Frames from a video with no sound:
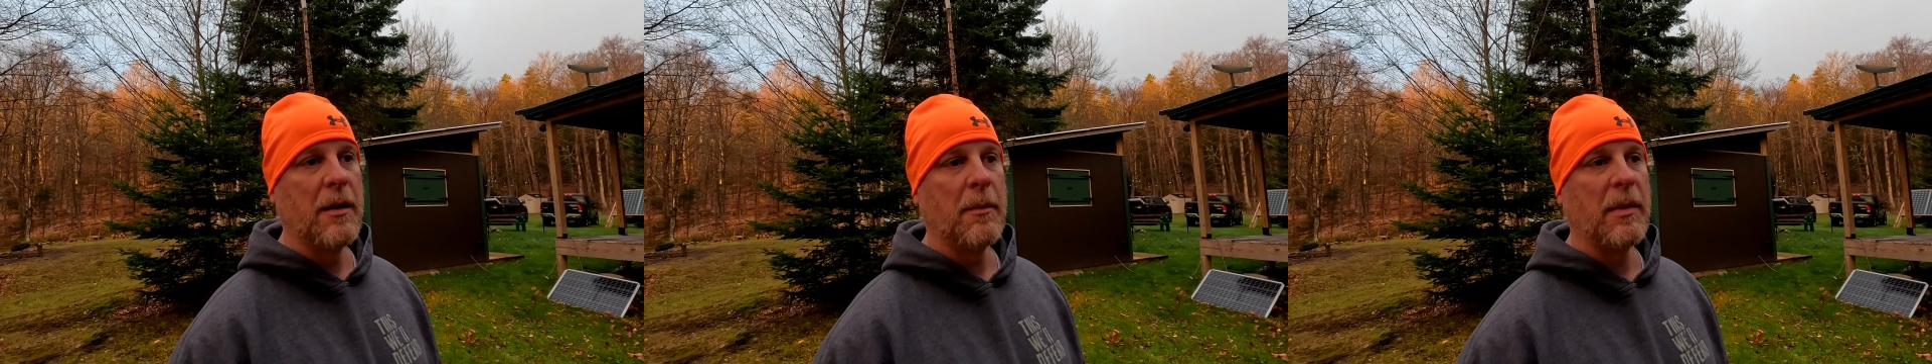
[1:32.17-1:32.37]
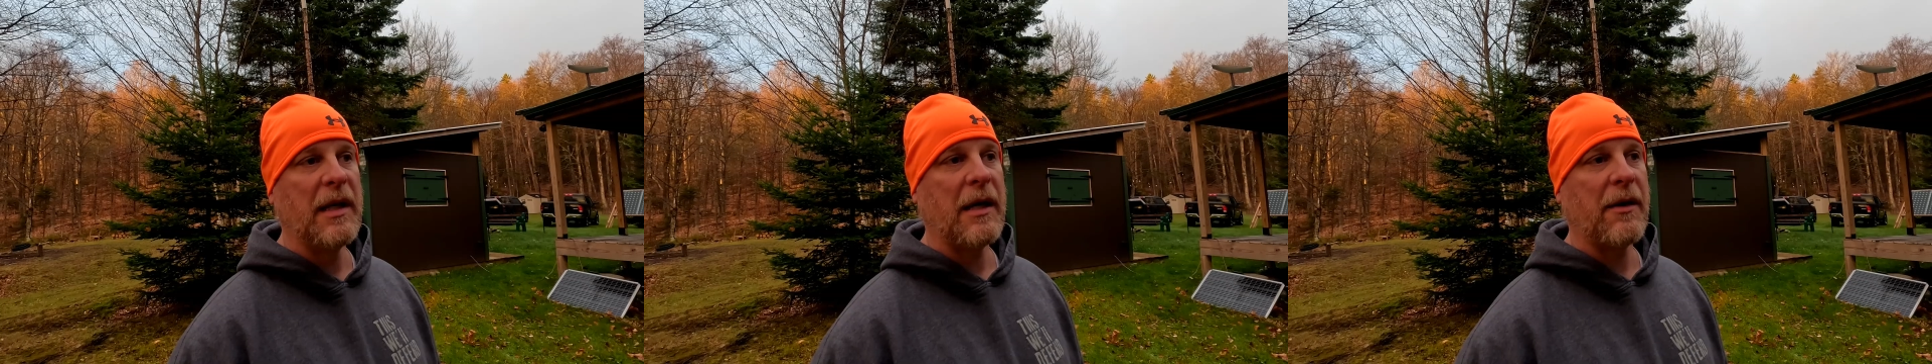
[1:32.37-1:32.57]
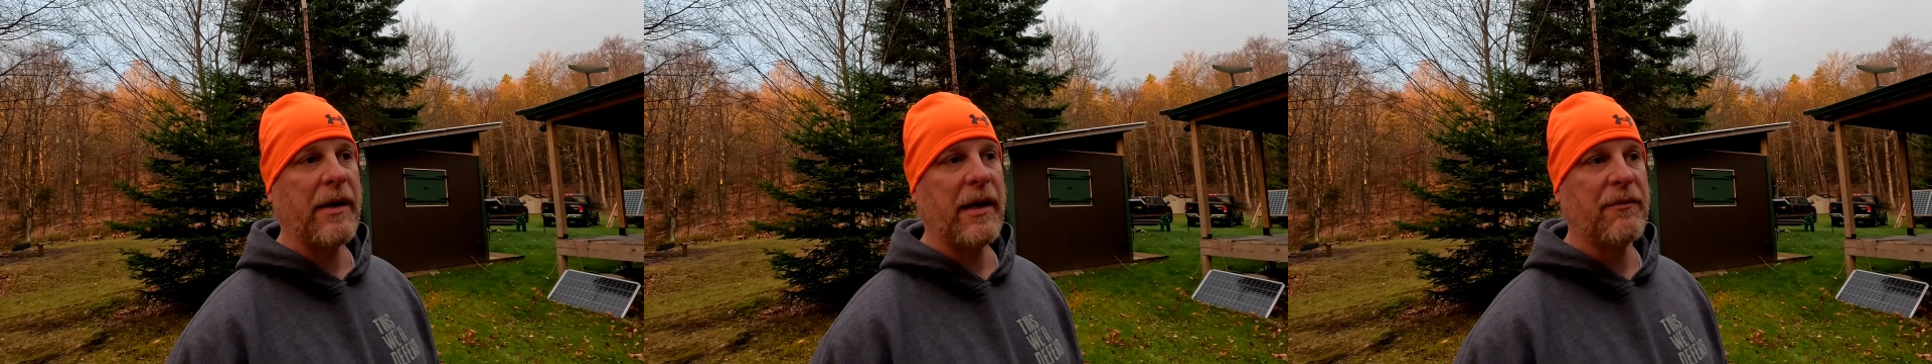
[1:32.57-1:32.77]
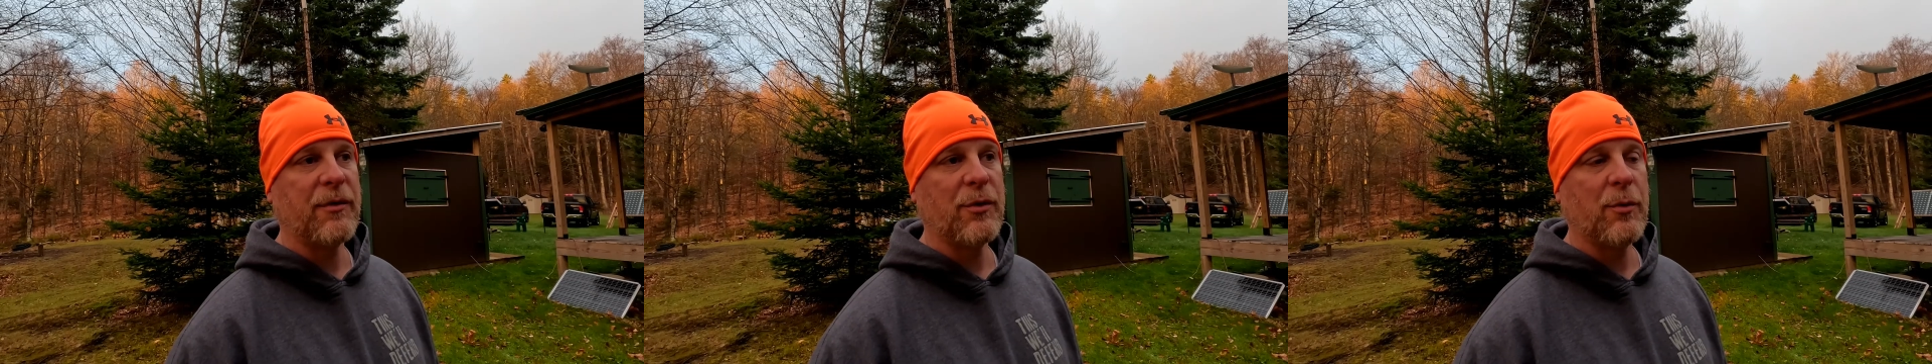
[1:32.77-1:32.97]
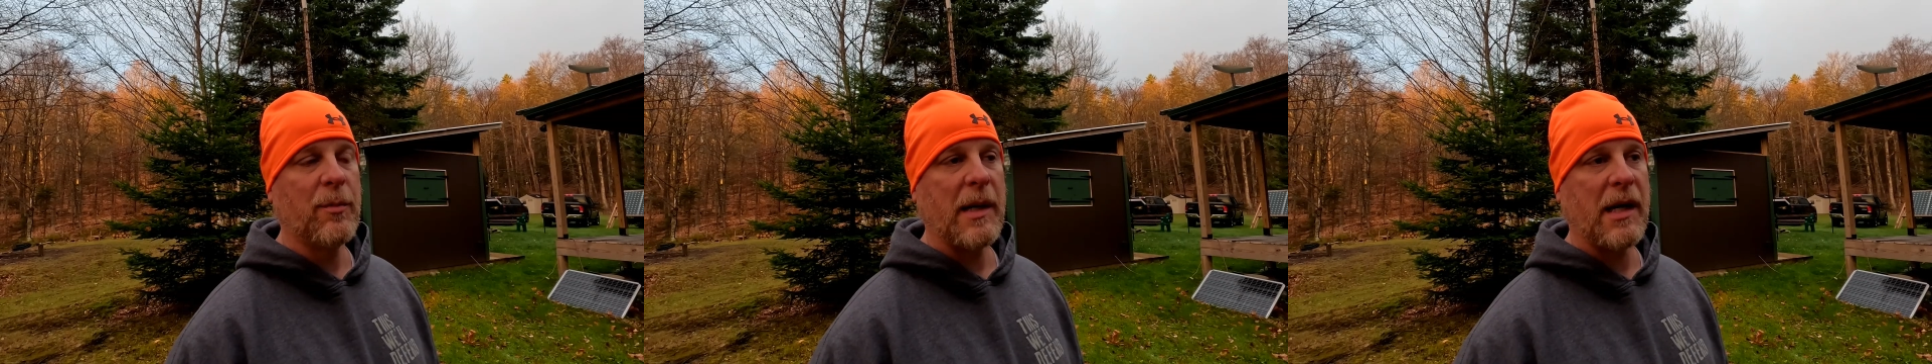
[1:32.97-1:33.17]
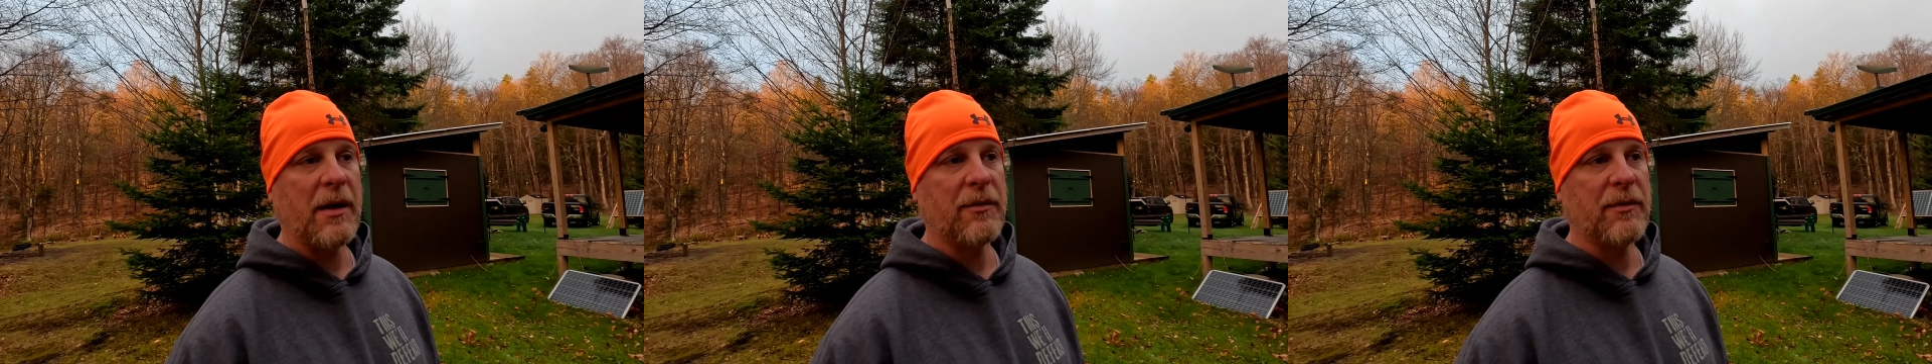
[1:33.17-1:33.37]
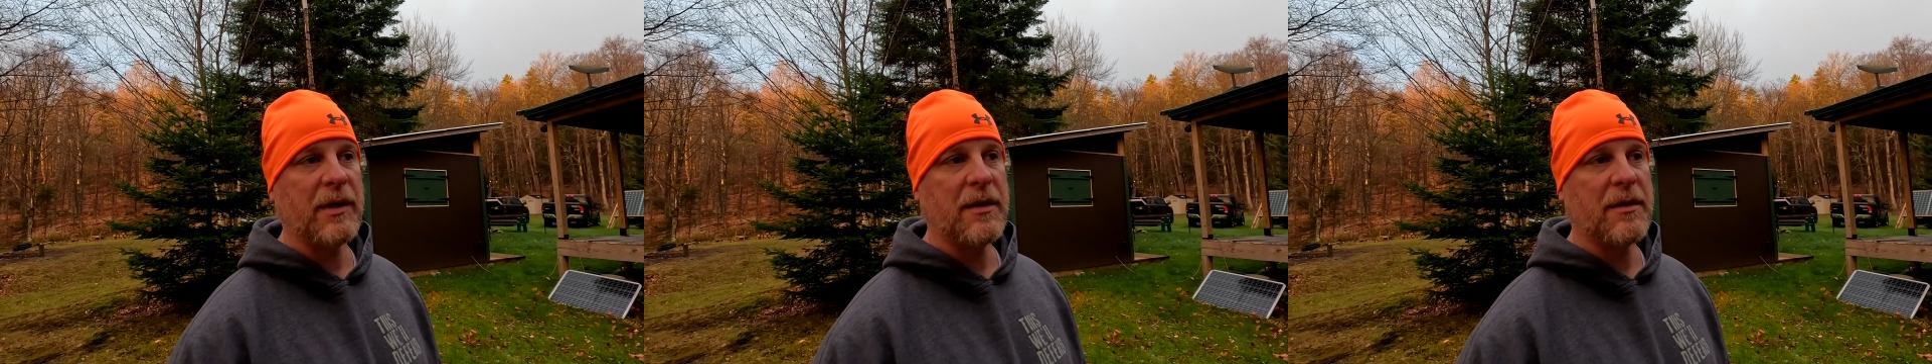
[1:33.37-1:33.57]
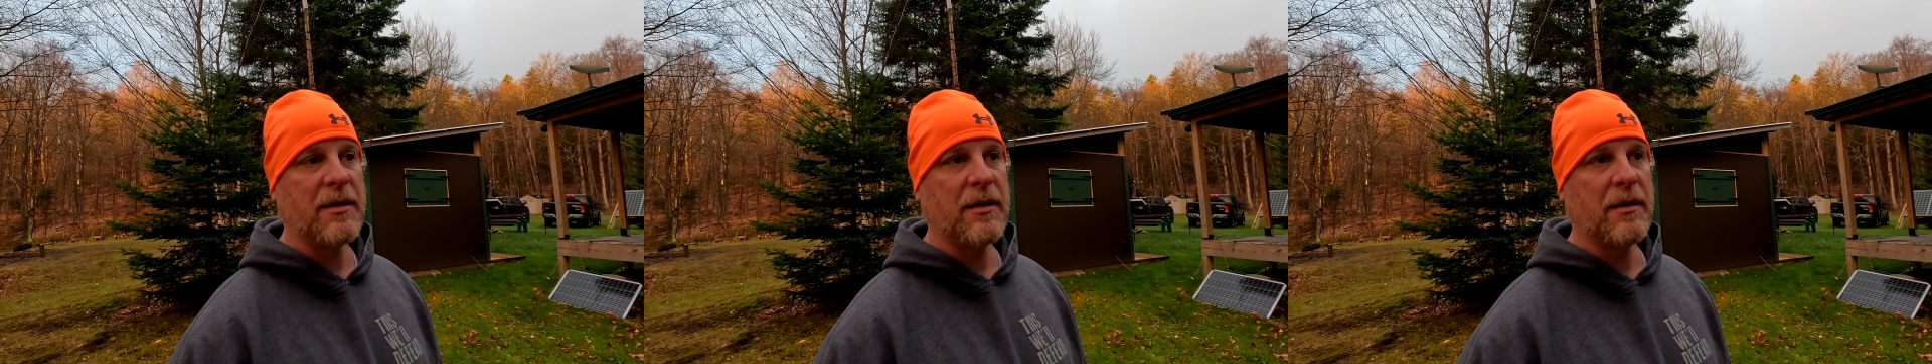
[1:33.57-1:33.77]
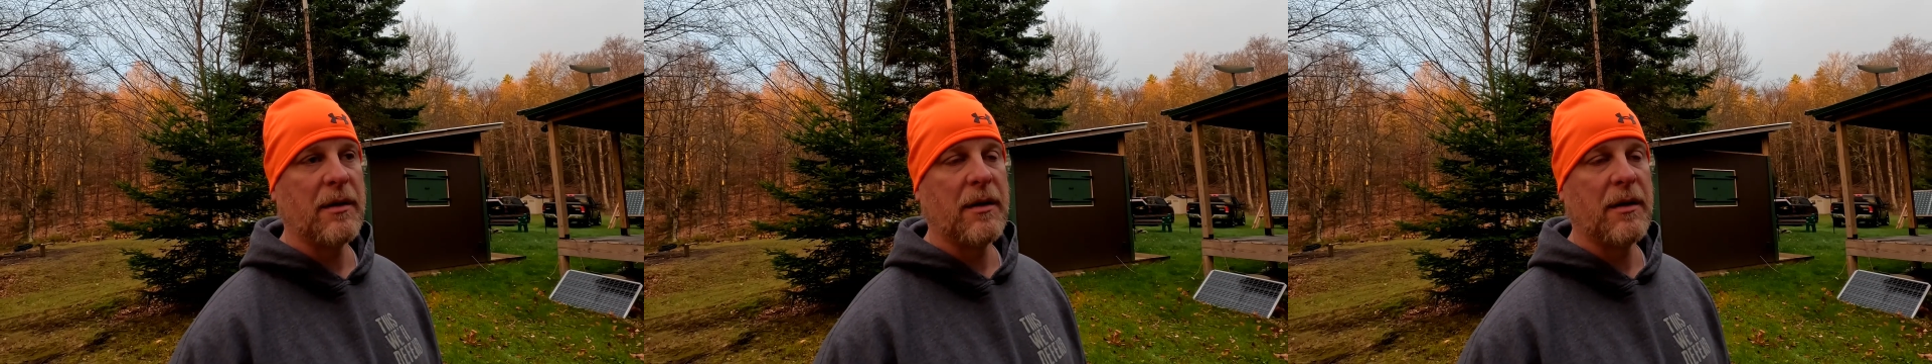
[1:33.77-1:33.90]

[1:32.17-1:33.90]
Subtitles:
But now I have 2 batteries.